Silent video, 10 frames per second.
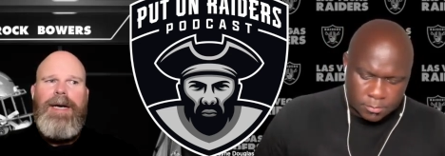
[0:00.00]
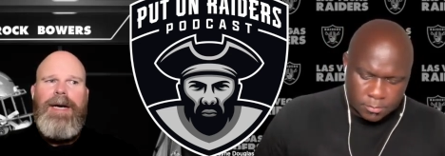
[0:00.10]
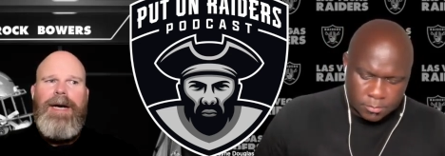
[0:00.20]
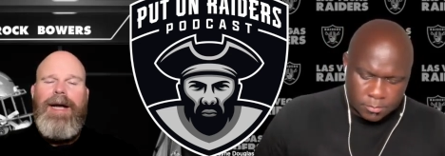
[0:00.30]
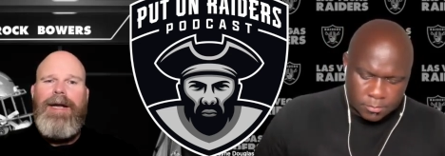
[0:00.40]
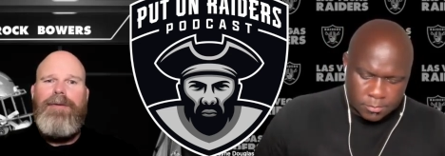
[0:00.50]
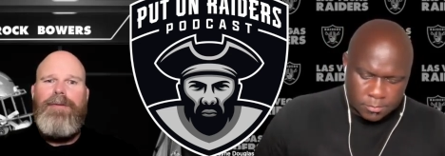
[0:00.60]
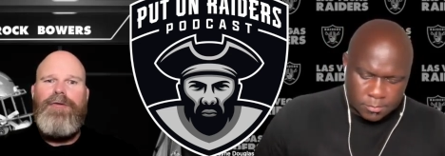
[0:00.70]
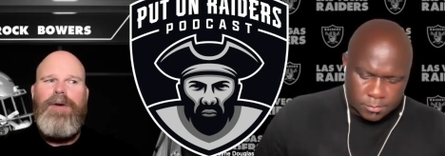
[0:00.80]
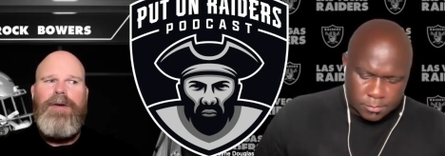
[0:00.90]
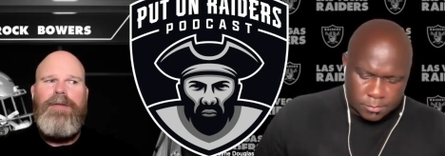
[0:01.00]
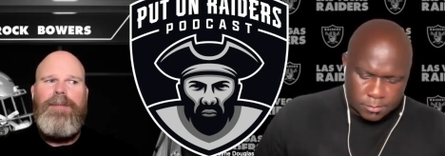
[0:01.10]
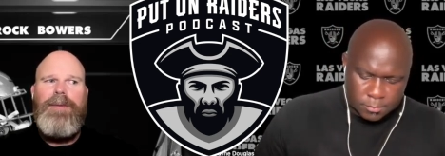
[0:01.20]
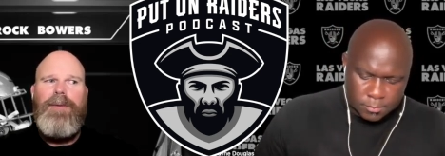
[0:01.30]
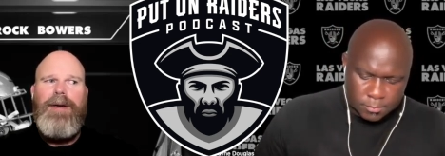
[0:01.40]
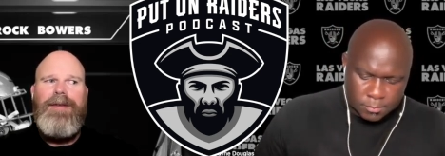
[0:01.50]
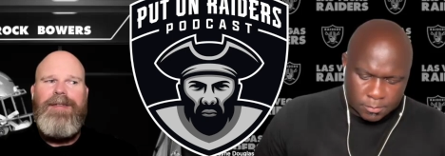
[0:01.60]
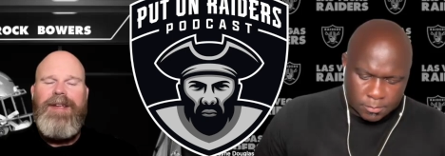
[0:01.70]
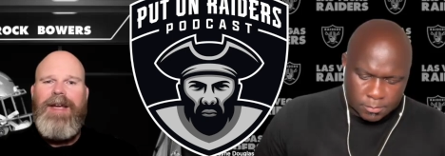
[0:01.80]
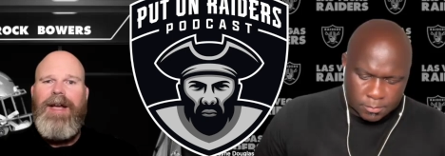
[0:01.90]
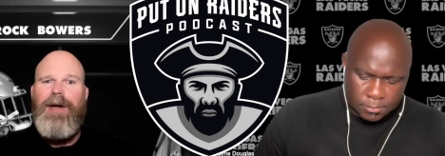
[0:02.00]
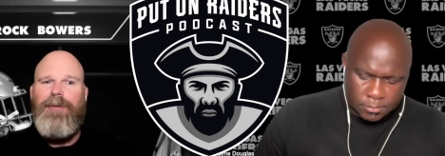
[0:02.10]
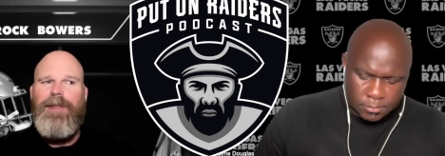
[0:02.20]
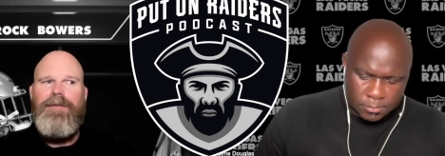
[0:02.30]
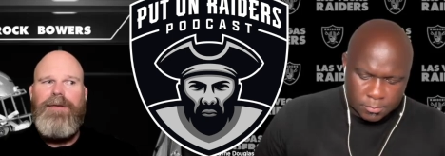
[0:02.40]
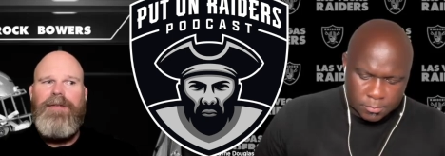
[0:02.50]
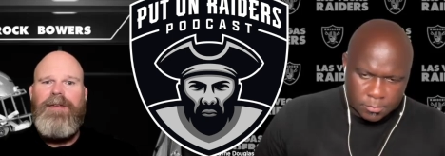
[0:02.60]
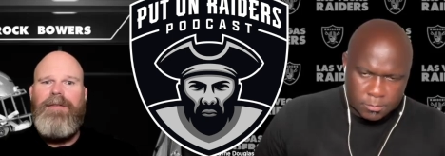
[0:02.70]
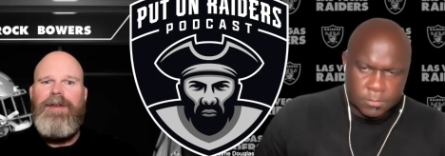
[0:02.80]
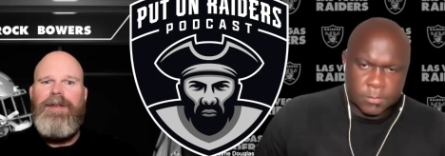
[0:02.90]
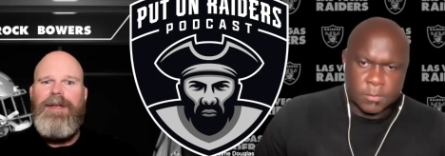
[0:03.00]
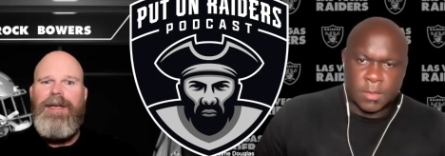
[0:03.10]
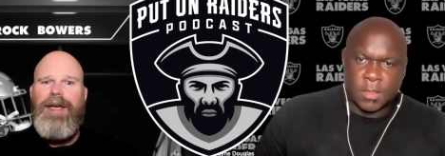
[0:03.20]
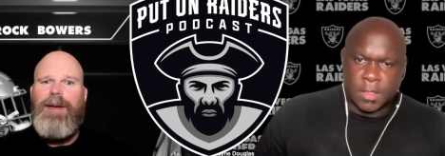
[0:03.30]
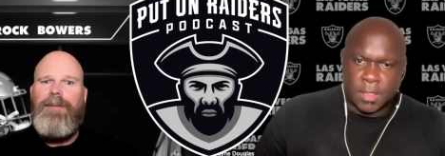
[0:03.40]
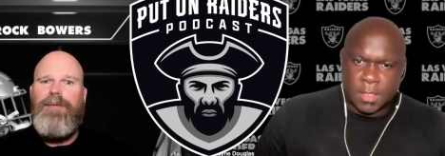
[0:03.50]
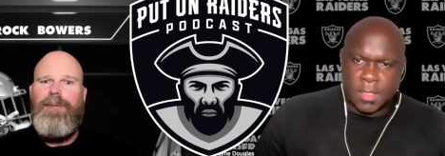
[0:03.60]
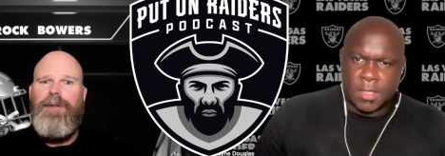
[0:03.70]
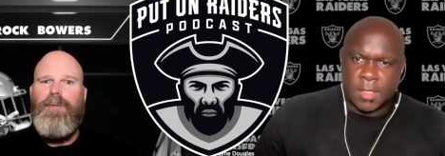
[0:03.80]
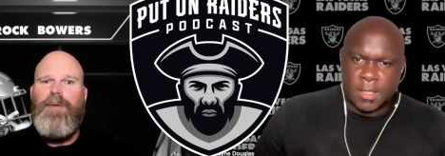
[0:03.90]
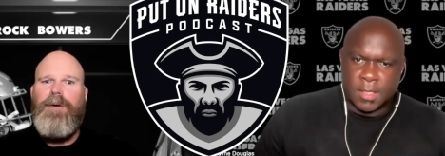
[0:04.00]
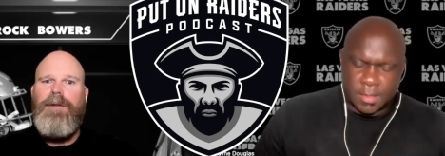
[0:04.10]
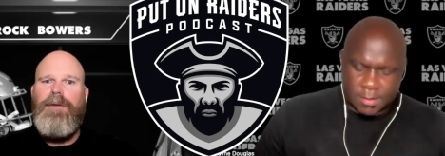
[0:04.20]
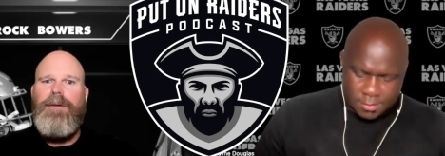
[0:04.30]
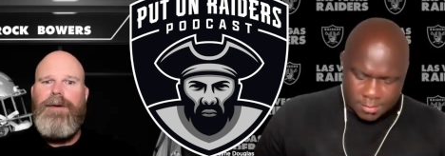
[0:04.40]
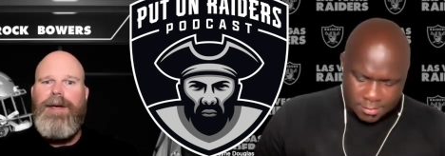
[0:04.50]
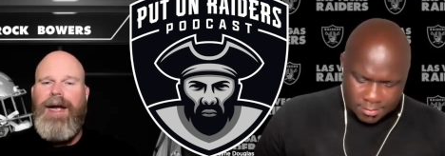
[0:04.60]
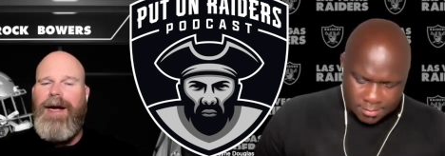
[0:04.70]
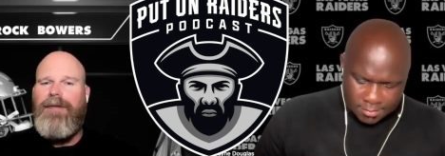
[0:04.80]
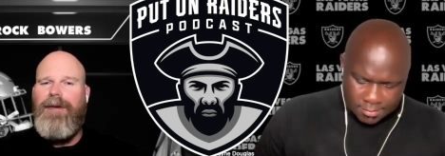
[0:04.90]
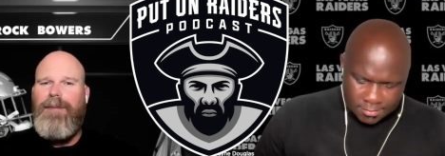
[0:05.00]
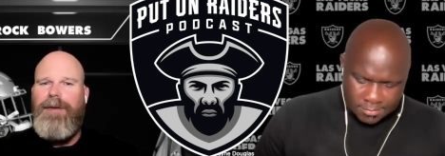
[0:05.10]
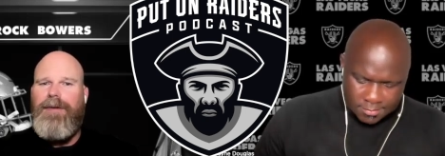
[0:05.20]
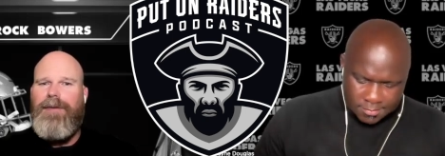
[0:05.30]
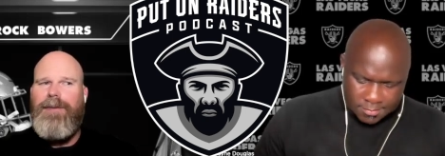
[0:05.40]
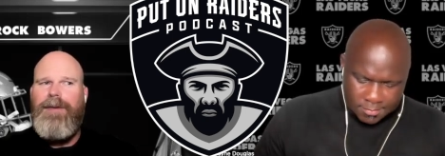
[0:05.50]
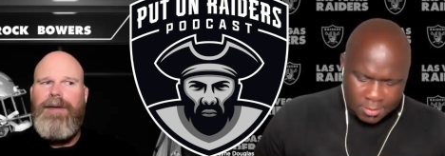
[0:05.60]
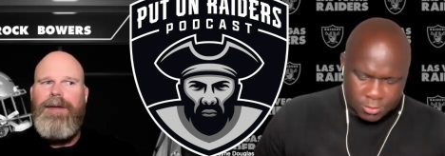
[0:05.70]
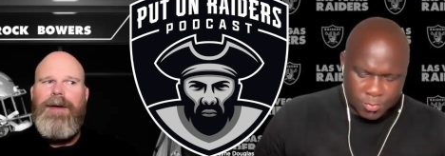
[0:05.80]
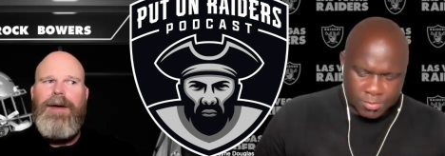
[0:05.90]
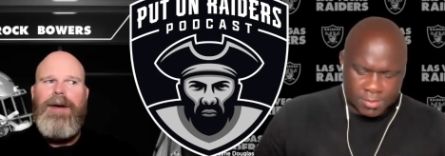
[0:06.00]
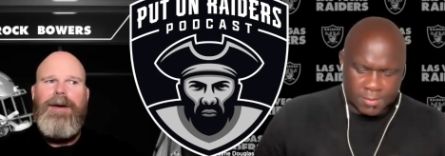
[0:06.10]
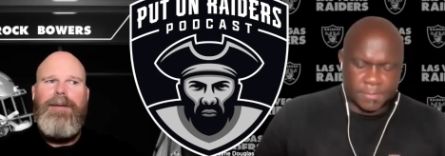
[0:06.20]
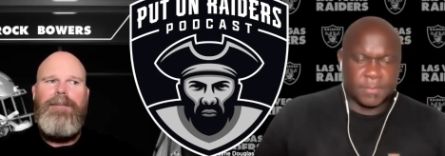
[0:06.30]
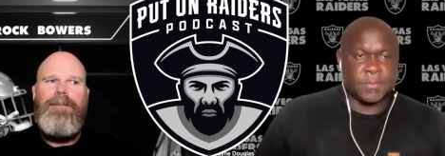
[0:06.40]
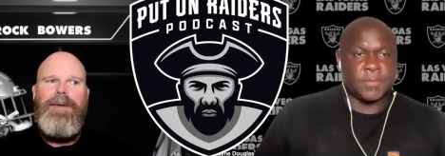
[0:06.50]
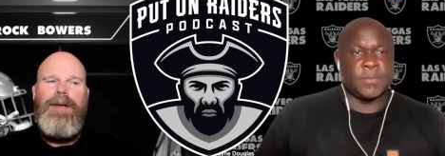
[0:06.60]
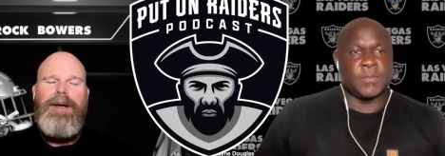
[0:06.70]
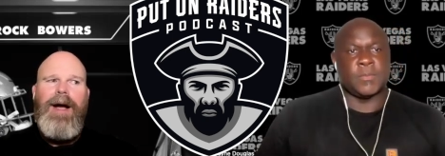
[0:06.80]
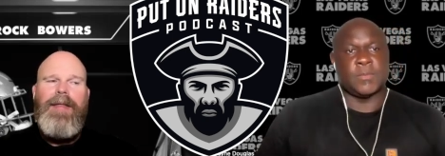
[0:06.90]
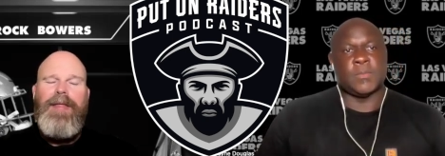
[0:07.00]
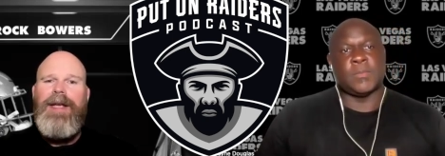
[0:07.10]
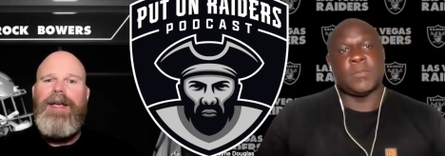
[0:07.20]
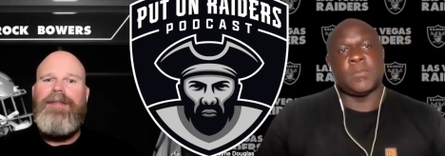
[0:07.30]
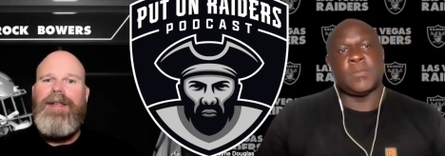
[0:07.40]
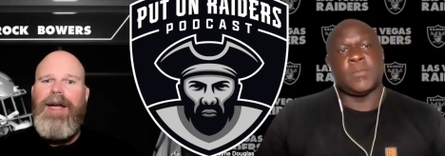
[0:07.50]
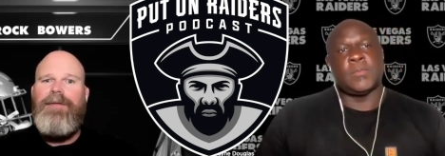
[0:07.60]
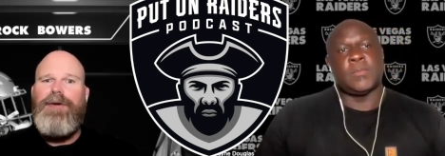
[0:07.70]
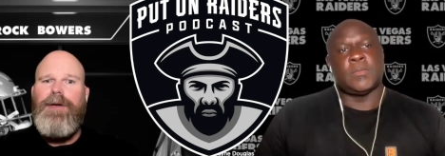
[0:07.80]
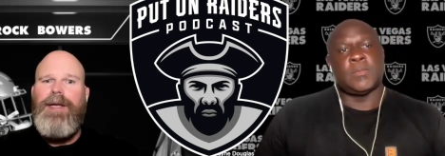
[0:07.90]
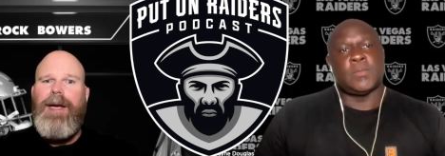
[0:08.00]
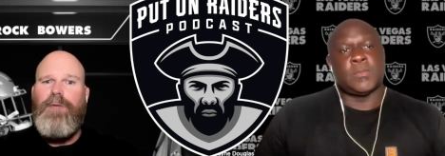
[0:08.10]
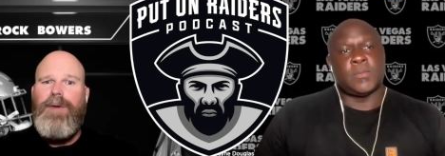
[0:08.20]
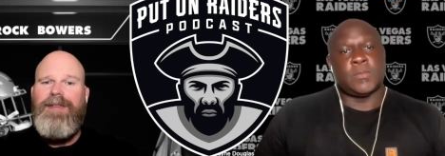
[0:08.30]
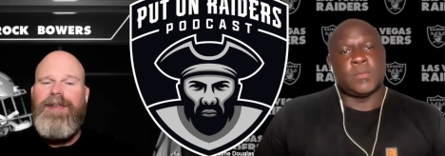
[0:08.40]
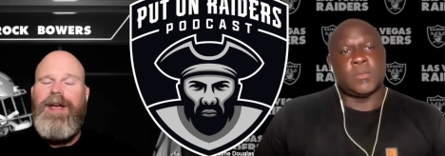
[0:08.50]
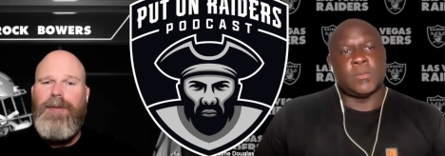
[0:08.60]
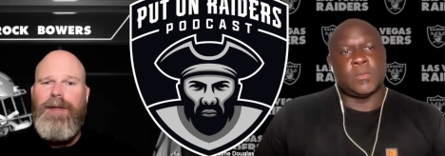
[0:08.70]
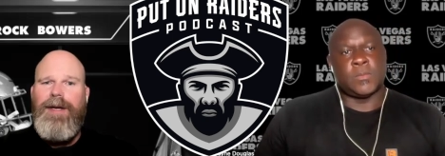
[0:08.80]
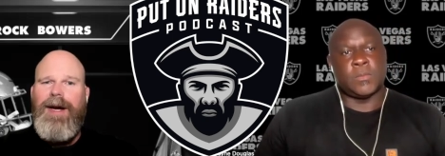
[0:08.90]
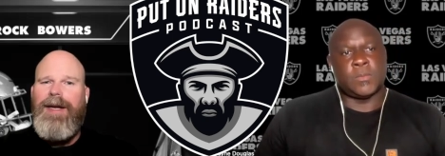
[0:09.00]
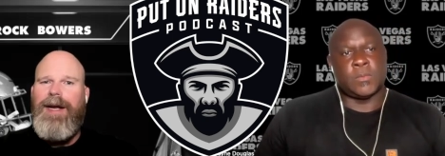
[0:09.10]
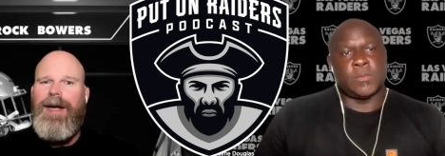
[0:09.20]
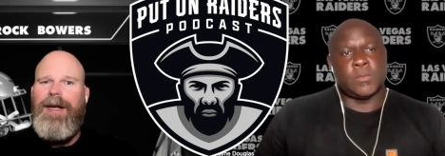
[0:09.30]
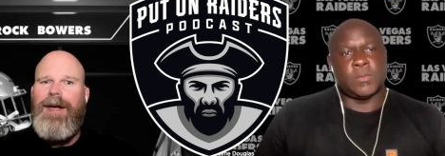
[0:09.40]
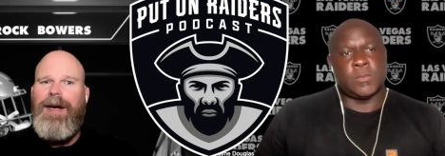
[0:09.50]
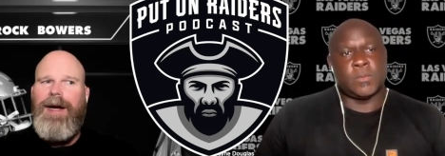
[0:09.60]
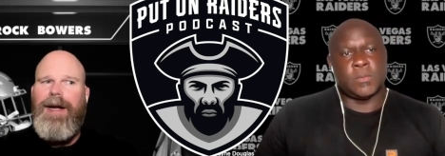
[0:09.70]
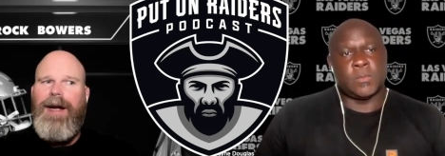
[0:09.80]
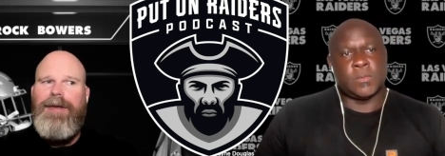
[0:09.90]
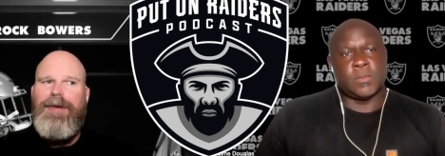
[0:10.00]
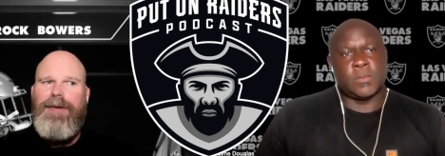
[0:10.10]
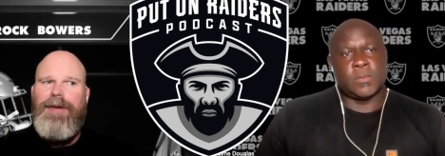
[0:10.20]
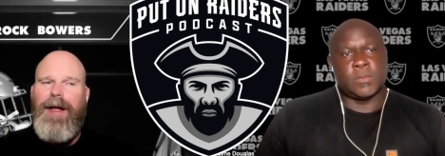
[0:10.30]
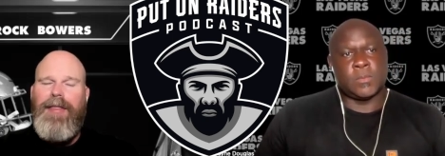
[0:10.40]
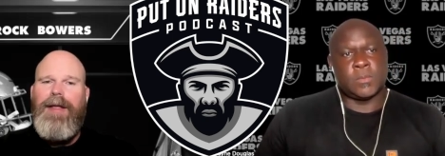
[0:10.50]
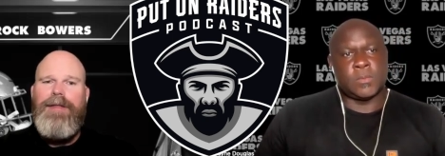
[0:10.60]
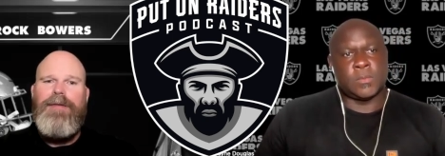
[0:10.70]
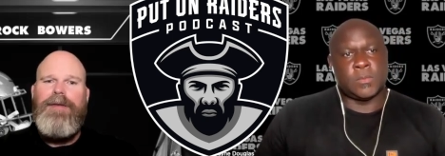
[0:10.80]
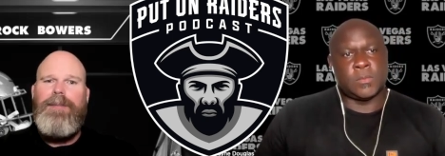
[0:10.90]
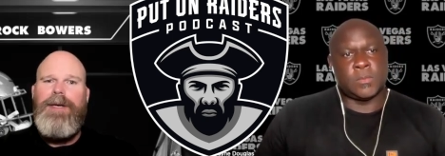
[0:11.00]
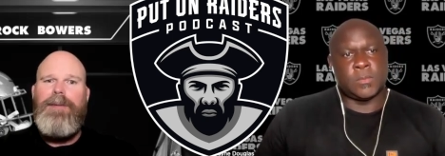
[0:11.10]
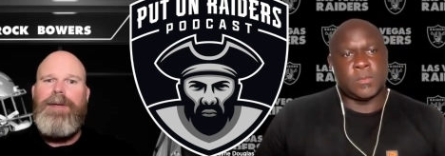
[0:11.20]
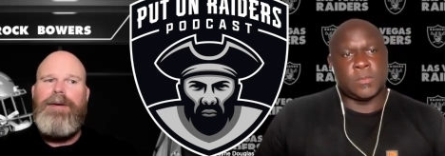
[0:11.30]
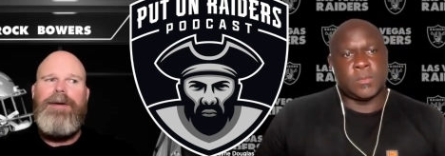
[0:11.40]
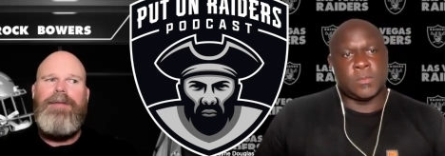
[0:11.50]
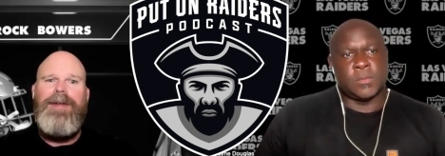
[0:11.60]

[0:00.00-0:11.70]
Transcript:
Speaker 1: I, I, don't trust Zamir White to stay healthy for 17 games with the workload they're going to ask him to do.
Speaker 2: 100%. Um,
Speaker 1: I think he's going to have good games when he's healthy. I, I, I, I think there's going to be a period of